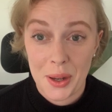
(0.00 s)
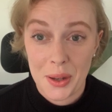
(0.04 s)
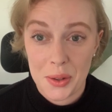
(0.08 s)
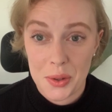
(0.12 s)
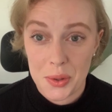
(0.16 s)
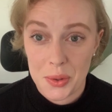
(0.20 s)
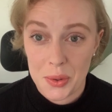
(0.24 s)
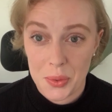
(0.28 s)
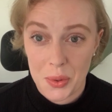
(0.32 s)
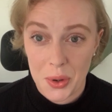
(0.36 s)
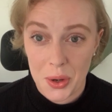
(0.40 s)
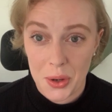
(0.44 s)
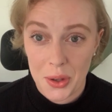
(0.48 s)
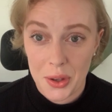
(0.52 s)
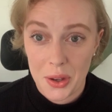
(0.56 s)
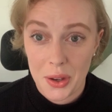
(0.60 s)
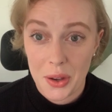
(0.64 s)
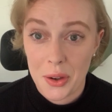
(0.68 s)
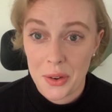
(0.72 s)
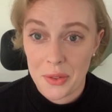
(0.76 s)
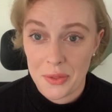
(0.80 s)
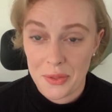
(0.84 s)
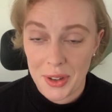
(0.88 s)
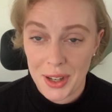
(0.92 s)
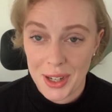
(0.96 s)
Youth Work
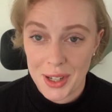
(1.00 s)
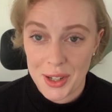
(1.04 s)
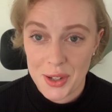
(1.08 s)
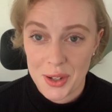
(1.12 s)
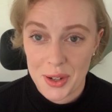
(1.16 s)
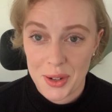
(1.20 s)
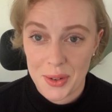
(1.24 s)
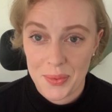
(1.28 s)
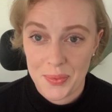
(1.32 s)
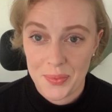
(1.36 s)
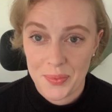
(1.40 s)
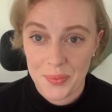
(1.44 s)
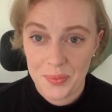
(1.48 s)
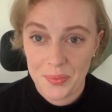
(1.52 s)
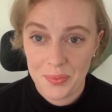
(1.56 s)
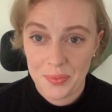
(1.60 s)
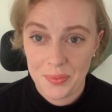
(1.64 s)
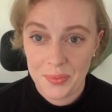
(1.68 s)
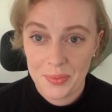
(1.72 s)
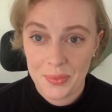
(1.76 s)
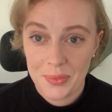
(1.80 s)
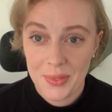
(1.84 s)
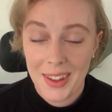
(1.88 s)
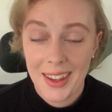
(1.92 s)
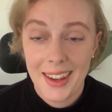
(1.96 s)
Convention,
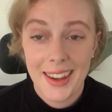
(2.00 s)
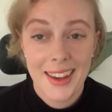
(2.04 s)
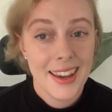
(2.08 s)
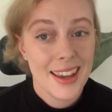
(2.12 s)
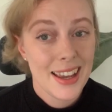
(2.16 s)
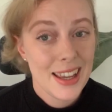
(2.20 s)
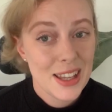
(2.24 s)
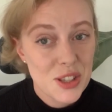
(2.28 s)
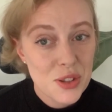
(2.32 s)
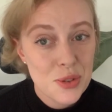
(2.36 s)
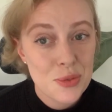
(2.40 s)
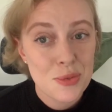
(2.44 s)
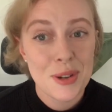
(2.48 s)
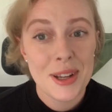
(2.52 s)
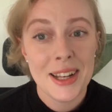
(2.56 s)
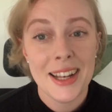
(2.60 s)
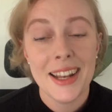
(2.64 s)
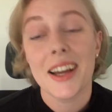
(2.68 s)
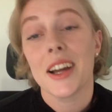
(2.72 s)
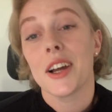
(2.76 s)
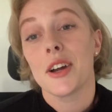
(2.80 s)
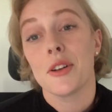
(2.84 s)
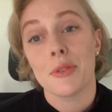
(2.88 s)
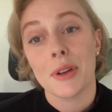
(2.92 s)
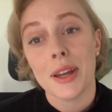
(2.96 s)
it's really a
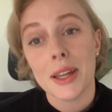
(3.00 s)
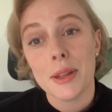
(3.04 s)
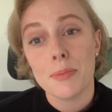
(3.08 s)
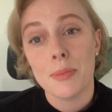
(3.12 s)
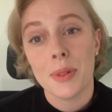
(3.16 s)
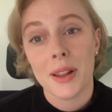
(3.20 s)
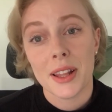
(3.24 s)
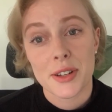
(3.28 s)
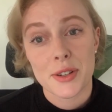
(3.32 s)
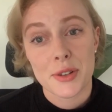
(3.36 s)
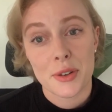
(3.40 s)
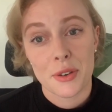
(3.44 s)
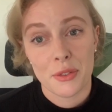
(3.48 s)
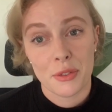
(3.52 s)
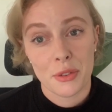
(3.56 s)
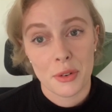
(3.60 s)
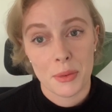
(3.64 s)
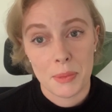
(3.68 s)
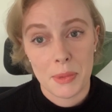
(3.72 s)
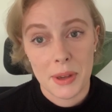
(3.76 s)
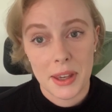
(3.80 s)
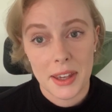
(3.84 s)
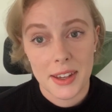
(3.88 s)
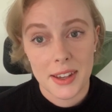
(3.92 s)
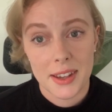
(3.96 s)
great pleasure for
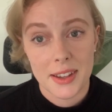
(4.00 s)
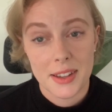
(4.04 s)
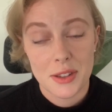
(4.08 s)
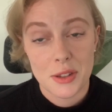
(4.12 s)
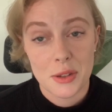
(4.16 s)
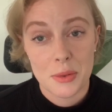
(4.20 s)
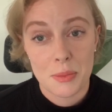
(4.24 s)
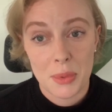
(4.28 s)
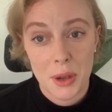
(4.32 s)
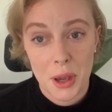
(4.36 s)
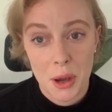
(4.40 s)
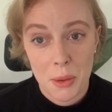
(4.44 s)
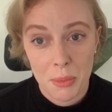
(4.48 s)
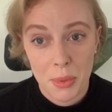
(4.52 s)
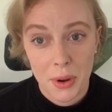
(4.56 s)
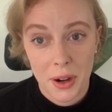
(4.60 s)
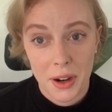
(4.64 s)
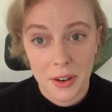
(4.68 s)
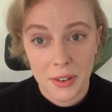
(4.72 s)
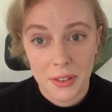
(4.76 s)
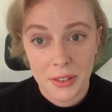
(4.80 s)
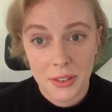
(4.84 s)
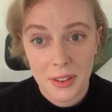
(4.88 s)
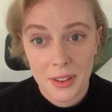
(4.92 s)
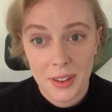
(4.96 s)
me to be a
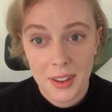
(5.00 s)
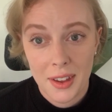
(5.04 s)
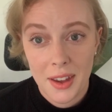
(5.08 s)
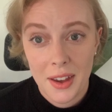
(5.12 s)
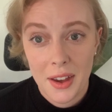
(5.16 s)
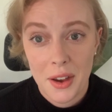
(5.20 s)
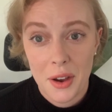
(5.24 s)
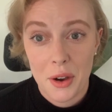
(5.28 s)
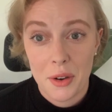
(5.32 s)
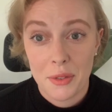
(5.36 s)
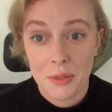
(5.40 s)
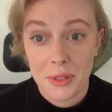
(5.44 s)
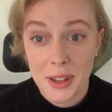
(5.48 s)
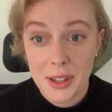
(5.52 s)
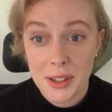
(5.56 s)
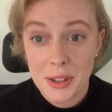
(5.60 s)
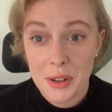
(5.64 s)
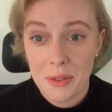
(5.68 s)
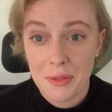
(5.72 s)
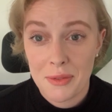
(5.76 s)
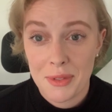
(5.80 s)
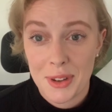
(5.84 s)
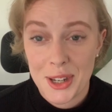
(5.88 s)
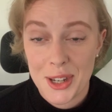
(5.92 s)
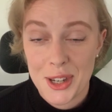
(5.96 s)
part of this
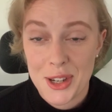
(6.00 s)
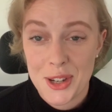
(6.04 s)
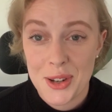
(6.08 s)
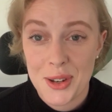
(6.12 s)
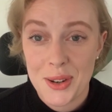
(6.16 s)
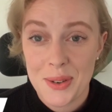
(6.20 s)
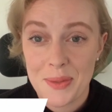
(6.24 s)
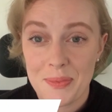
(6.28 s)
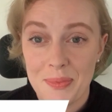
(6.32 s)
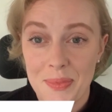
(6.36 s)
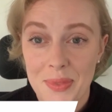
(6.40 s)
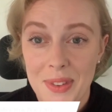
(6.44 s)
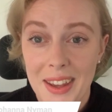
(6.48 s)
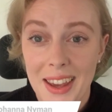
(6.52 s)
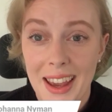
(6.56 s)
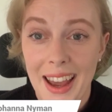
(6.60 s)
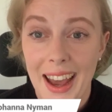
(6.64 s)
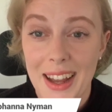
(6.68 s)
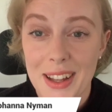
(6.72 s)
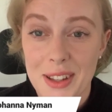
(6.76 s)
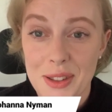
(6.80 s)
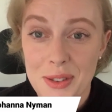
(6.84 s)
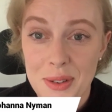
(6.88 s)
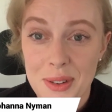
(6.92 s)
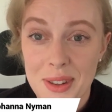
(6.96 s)
convention
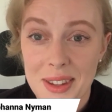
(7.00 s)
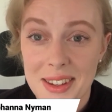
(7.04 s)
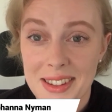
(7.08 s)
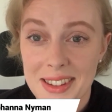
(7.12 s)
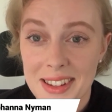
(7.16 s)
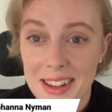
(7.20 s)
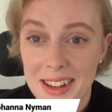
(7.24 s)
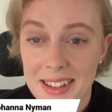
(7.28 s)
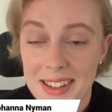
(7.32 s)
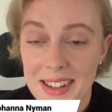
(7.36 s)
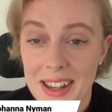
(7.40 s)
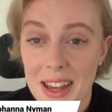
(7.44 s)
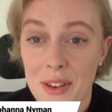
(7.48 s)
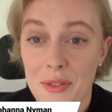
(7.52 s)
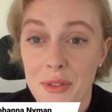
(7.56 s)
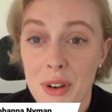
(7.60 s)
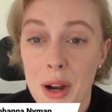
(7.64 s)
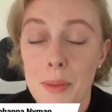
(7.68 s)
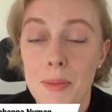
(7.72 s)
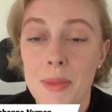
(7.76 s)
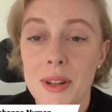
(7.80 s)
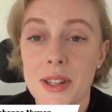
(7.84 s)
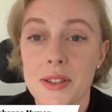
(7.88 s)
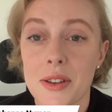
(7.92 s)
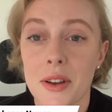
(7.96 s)
and to discuss
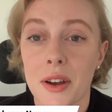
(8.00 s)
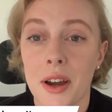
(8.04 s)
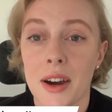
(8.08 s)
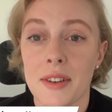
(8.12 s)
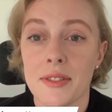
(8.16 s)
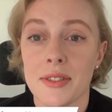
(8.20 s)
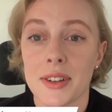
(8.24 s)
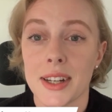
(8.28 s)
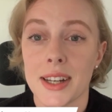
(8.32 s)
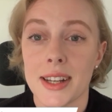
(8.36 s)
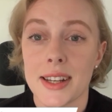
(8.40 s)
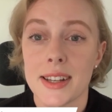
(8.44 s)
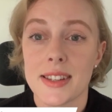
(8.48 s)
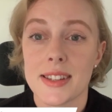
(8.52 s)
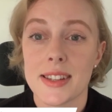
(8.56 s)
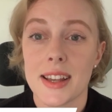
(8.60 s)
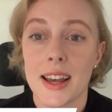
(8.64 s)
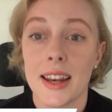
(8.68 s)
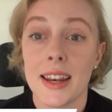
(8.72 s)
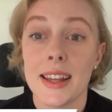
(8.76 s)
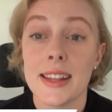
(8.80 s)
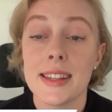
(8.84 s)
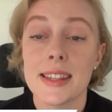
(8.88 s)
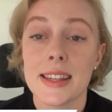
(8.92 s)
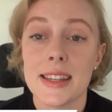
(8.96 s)
environmental governance and
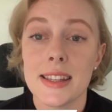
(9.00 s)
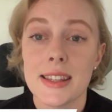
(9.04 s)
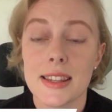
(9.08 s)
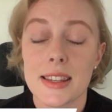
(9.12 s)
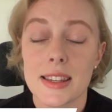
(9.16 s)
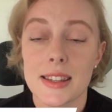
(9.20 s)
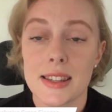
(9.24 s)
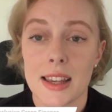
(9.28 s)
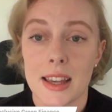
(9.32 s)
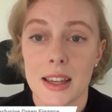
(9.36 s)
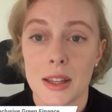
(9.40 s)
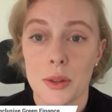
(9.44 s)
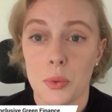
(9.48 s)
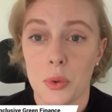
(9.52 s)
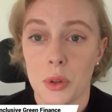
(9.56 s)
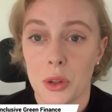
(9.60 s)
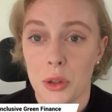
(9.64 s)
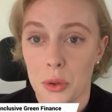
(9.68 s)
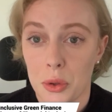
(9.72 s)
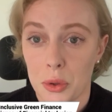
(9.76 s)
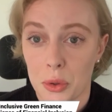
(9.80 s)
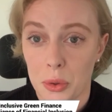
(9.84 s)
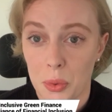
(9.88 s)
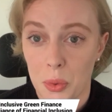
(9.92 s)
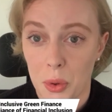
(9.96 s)
its intersect with
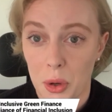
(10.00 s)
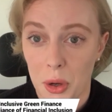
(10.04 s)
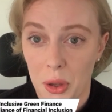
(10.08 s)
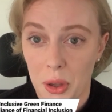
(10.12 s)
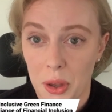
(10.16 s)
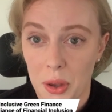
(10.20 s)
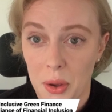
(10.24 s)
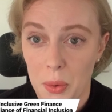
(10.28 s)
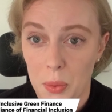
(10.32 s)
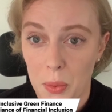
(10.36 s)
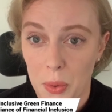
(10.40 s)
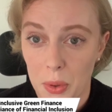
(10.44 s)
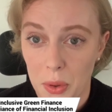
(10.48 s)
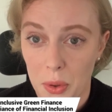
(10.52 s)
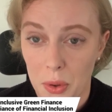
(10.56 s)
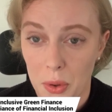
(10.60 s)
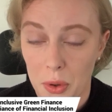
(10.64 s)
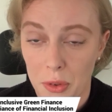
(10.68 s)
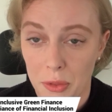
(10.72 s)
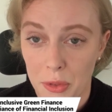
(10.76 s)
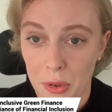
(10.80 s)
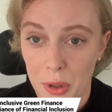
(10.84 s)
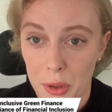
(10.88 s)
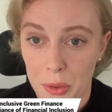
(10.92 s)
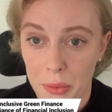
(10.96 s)
youth work with all
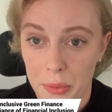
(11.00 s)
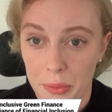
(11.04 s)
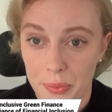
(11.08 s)
of you.